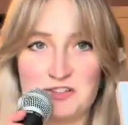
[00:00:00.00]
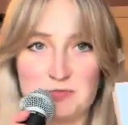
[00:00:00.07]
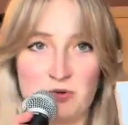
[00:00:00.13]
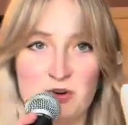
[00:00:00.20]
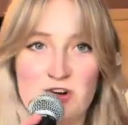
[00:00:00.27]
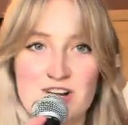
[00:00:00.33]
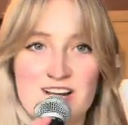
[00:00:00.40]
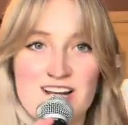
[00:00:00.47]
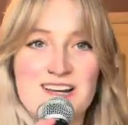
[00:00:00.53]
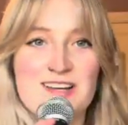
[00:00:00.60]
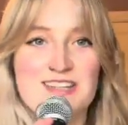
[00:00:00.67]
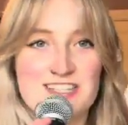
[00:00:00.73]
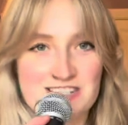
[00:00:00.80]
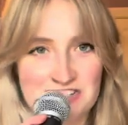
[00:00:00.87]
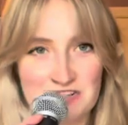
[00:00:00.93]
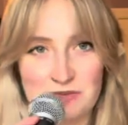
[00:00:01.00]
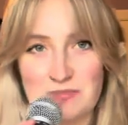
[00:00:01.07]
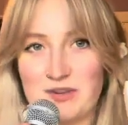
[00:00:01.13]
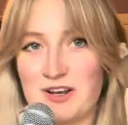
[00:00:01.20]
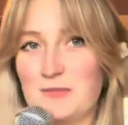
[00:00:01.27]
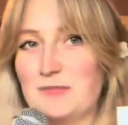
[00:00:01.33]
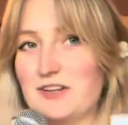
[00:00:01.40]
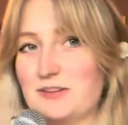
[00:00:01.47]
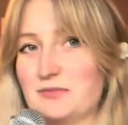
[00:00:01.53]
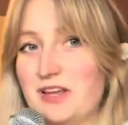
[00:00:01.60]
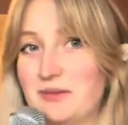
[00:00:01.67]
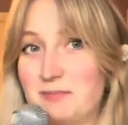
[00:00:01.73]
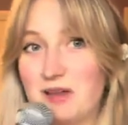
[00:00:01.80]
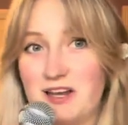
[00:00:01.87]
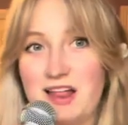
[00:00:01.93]
book, Digital
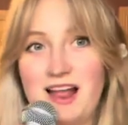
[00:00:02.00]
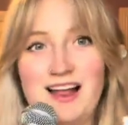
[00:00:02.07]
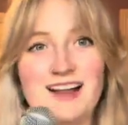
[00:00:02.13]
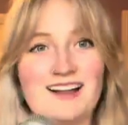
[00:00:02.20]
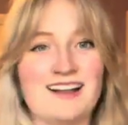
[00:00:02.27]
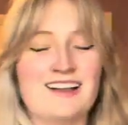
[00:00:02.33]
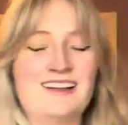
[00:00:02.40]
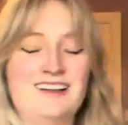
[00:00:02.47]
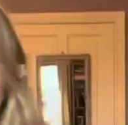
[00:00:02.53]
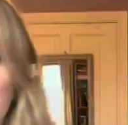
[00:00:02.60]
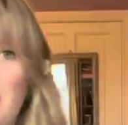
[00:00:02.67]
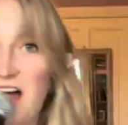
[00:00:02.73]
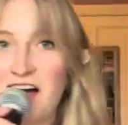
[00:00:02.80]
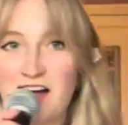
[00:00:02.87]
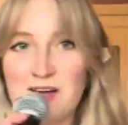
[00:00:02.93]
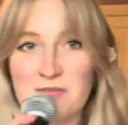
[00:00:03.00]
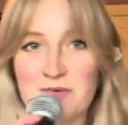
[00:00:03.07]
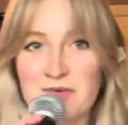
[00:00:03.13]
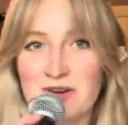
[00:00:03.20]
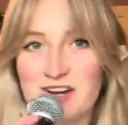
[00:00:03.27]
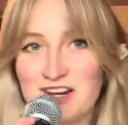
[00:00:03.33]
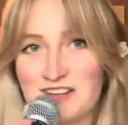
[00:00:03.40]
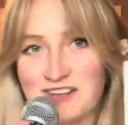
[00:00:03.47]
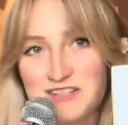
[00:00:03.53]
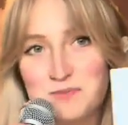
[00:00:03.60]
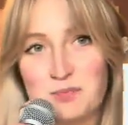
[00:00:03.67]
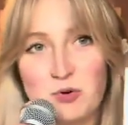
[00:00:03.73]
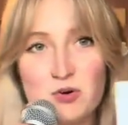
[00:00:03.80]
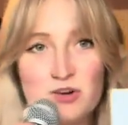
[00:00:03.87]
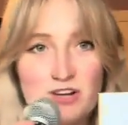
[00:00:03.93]
Minimalism. I've been reading this
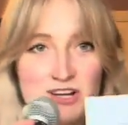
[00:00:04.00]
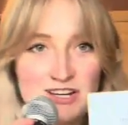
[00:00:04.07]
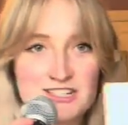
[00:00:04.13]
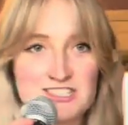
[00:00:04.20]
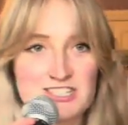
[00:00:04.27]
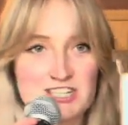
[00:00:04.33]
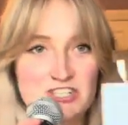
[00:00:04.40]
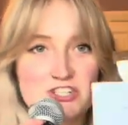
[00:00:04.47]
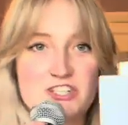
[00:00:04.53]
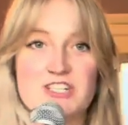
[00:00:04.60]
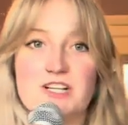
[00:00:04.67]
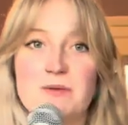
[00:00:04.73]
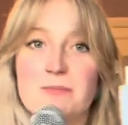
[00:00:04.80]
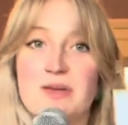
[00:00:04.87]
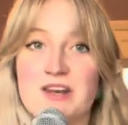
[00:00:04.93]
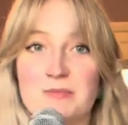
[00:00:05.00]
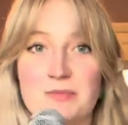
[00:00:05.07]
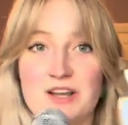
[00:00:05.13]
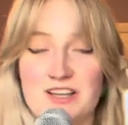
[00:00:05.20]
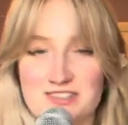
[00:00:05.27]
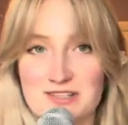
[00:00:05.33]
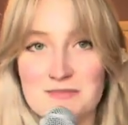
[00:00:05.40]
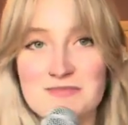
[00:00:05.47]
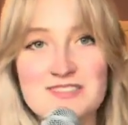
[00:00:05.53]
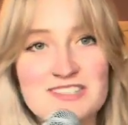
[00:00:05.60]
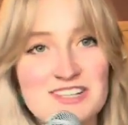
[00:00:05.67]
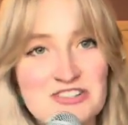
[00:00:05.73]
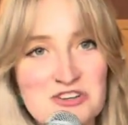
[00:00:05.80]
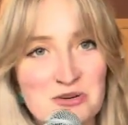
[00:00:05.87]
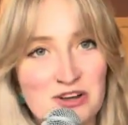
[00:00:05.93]
book, Digital Minimalism. It's
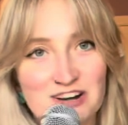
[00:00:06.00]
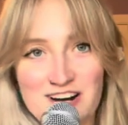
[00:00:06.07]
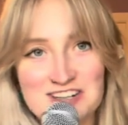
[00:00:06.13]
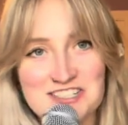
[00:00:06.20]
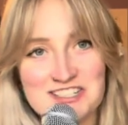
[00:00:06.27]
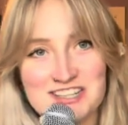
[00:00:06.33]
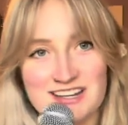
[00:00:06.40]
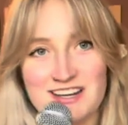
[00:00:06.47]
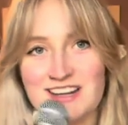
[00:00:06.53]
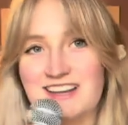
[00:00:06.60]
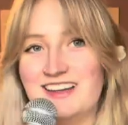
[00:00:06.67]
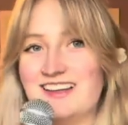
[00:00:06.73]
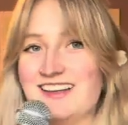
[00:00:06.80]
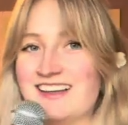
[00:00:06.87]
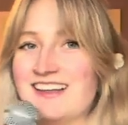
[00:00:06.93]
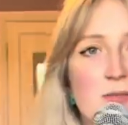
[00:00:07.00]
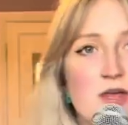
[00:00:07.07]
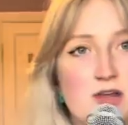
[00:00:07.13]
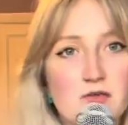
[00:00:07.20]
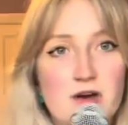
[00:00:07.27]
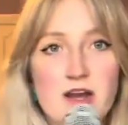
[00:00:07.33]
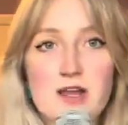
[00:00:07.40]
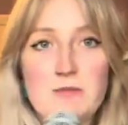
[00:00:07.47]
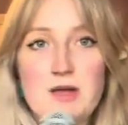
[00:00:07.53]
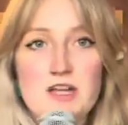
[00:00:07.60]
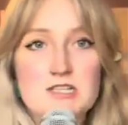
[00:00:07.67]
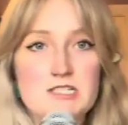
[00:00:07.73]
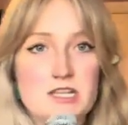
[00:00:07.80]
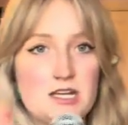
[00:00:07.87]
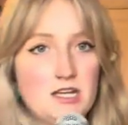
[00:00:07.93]
actually quite hard to say. He
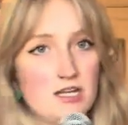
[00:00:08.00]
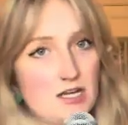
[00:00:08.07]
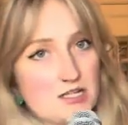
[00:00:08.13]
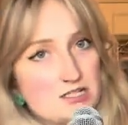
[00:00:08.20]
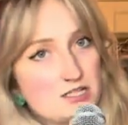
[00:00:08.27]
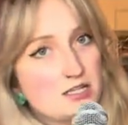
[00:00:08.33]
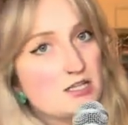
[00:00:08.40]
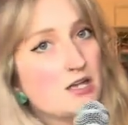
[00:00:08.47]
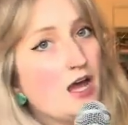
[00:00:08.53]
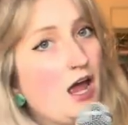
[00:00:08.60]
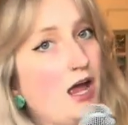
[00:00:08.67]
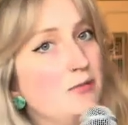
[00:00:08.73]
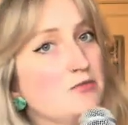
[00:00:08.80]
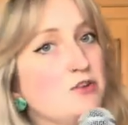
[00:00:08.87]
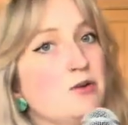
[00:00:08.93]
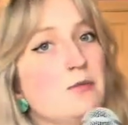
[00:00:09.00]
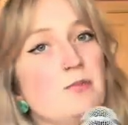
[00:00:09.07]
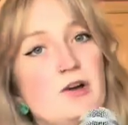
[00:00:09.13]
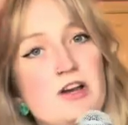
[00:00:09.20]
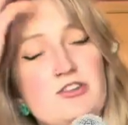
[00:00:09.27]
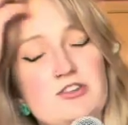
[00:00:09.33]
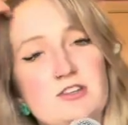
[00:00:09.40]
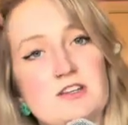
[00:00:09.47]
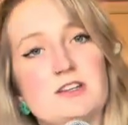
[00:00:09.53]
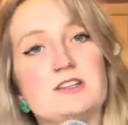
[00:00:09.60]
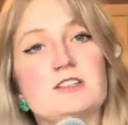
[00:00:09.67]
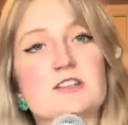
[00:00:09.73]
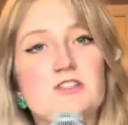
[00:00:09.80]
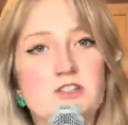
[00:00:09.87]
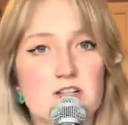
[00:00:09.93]
recommends in it to embrace the
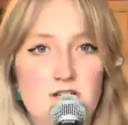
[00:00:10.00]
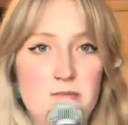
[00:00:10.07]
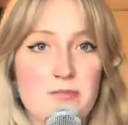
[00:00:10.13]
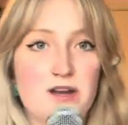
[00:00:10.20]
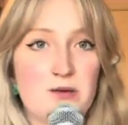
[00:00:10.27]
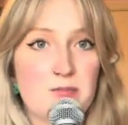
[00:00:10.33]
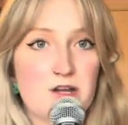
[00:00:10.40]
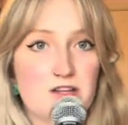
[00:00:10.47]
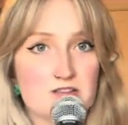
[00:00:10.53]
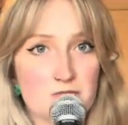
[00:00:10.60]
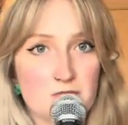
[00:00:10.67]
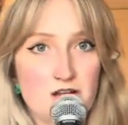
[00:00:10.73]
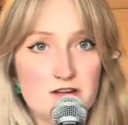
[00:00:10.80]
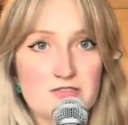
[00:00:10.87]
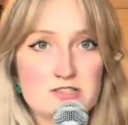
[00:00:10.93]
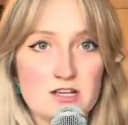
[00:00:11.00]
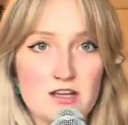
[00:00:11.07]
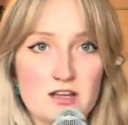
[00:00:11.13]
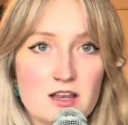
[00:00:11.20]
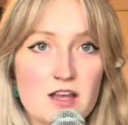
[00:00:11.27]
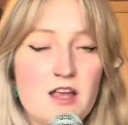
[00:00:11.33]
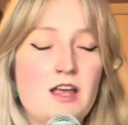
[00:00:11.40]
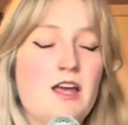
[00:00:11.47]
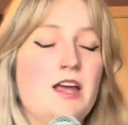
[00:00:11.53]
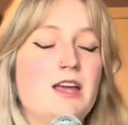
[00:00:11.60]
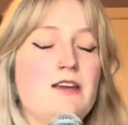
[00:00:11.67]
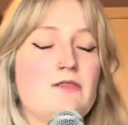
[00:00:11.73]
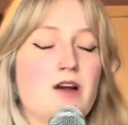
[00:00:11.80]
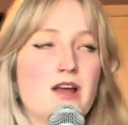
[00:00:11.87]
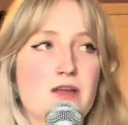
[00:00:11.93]
digital minimalism lifestyle.
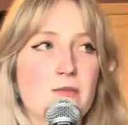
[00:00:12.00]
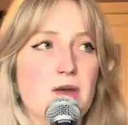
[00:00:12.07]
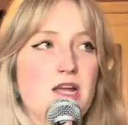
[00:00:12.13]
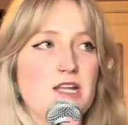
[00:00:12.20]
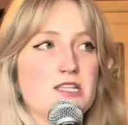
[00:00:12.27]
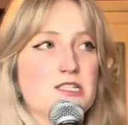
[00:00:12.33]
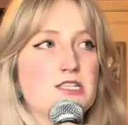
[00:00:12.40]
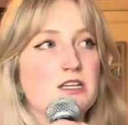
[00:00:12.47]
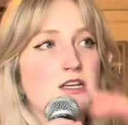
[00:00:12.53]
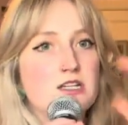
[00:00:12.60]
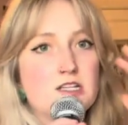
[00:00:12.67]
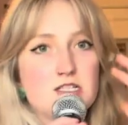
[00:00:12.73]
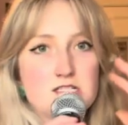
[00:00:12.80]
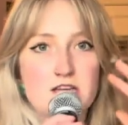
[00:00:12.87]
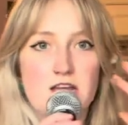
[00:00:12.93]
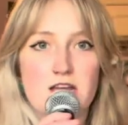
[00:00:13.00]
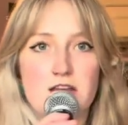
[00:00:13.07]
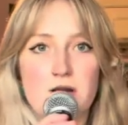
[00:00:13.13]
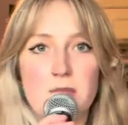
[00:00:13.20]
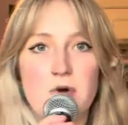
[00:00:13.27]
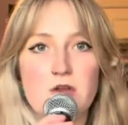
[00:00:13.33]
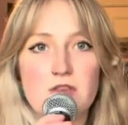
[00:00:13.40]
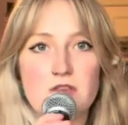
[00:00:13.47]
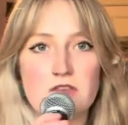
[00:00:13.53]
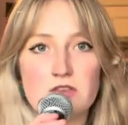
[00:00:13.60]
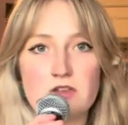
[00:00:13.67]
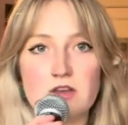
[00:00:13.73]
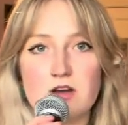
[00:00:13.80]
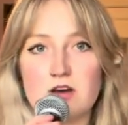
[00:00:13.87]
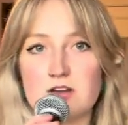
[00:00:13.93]
He recommends taking a month
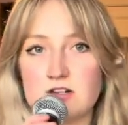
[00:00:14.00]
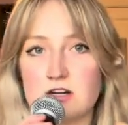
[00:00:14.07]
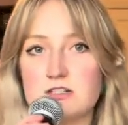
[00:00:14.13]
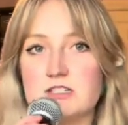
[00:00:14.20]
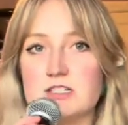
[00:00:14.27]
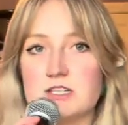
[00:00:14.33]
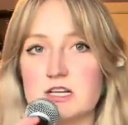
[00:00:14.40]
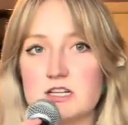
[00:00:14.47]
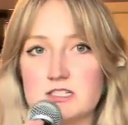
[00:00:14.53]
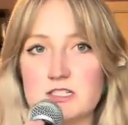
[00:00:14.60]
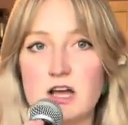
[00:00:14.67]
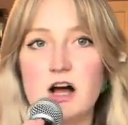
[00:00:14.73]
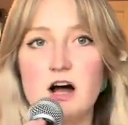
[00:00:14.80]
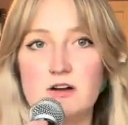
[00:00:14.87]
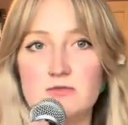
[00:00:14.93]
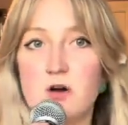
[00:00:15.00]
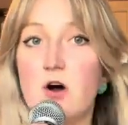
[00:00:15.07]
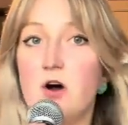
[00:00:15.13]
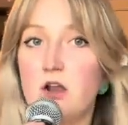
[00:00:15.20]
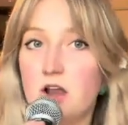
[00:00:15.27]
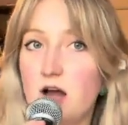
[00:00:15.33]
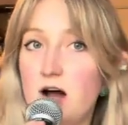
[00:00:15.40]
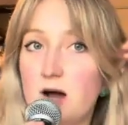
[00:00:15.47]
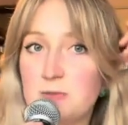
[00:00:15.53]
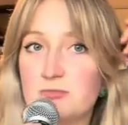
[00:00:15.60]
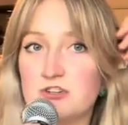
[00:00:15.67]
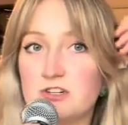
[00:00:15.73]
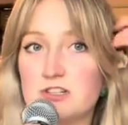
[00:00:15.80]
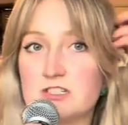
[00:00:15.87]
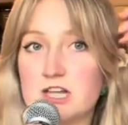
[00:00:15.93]
or 30 days off all
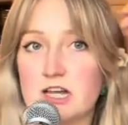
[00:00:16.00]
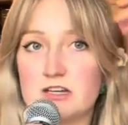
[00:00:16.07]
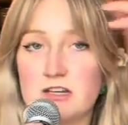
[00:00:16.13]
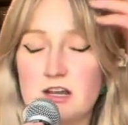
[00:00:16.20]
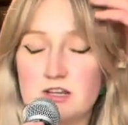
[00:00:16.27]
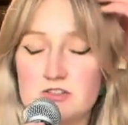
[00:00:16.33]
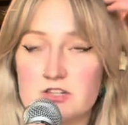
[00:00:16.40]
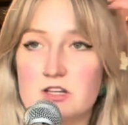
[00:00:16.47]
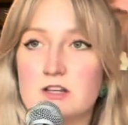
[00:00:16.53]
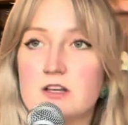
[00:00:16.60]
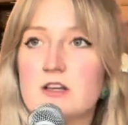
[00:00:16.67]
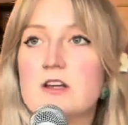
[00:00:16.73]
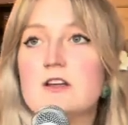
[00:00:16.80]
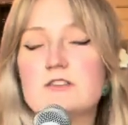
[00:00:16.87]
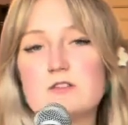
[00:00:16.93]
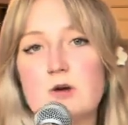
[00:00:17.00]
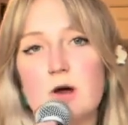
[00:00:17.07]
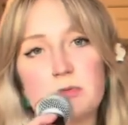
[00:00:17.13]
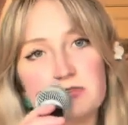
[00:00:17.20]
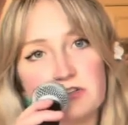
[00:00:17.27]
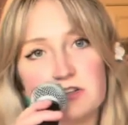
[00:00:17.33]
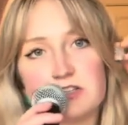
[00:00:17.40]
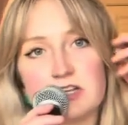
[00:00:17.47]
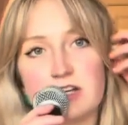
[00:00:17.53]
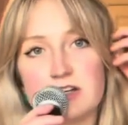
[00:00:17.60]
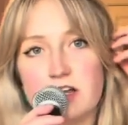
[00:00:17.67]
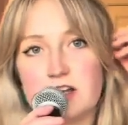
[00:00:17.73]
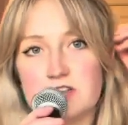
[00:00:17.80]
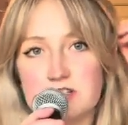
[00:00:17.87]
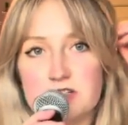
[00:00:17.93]
optional technology. So optional
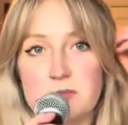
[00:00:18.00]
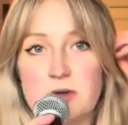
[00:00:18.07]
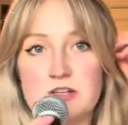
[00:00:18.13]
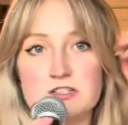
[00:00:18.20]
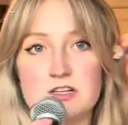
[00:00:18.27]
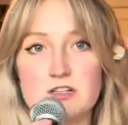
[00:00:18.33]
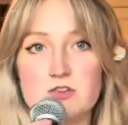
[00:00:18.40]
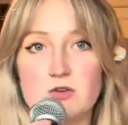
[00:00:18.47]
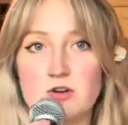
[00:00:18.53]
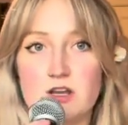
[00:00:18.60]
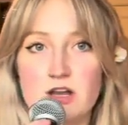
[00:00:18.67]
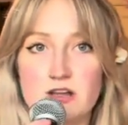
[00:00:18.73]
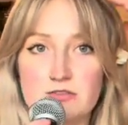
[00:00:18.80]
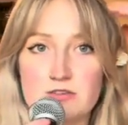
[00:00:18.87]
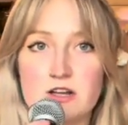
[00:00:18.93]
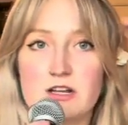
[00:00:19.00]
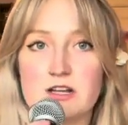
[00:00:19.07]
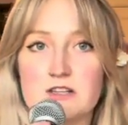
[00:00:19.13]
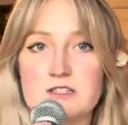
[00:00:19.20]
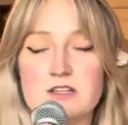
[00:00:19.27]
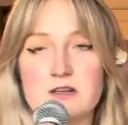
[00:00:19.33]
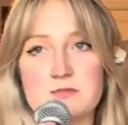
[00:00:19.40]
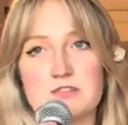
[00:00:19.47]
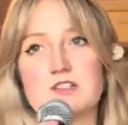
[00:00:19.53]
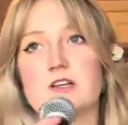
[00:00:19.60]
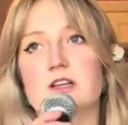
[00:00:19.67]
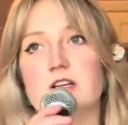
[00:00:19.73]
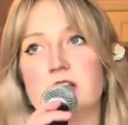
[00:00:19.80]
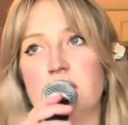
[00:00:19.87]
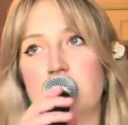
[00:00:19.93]
technology depends on your life. Like, let's say I'm
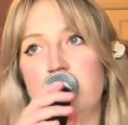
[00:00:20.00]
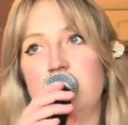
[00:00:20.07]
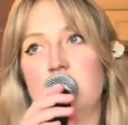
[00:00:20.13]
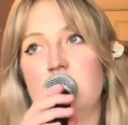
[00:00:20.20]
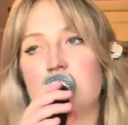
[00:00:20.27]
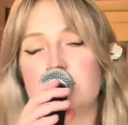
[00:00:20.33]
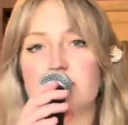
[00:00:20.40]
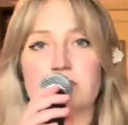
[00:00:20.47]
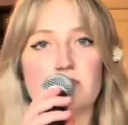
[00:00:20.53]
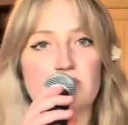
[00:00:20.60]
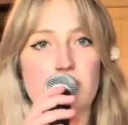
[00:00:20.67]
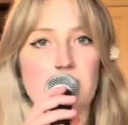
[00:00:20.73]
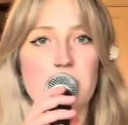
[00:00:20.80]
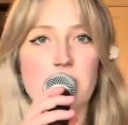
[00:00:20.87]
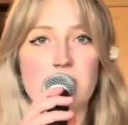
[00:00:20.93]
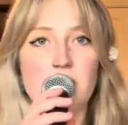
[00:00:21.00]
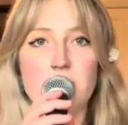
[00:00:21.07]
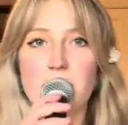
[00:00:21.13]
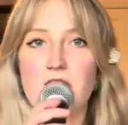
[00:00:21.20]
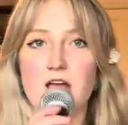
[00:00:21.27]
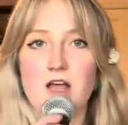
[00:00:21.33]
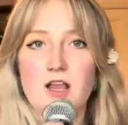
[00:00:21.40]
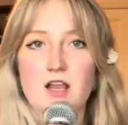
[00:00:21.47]
still checking my email.